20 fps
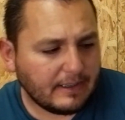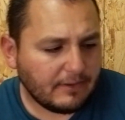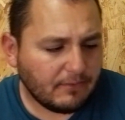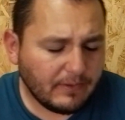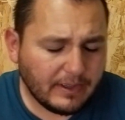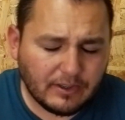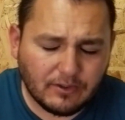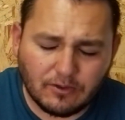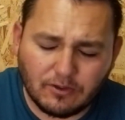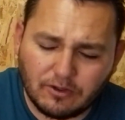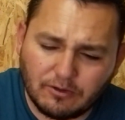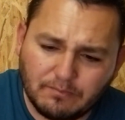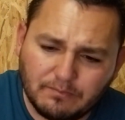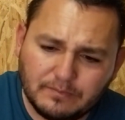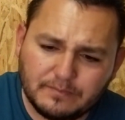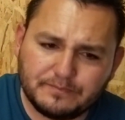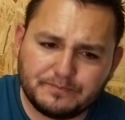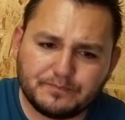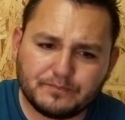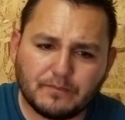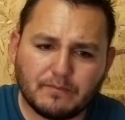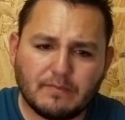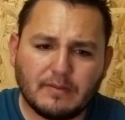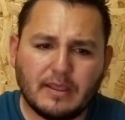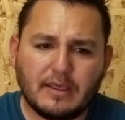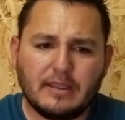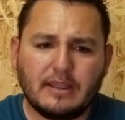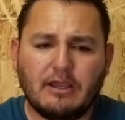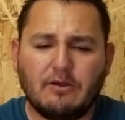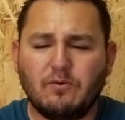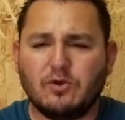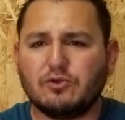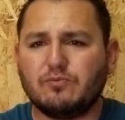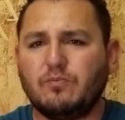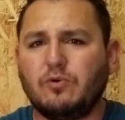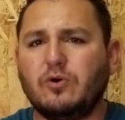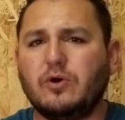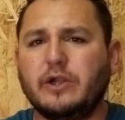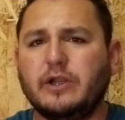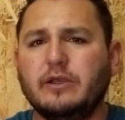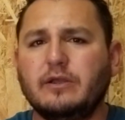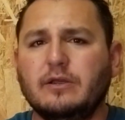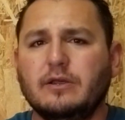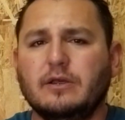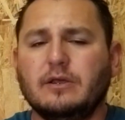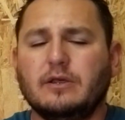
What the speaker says: Went home, and I was bored.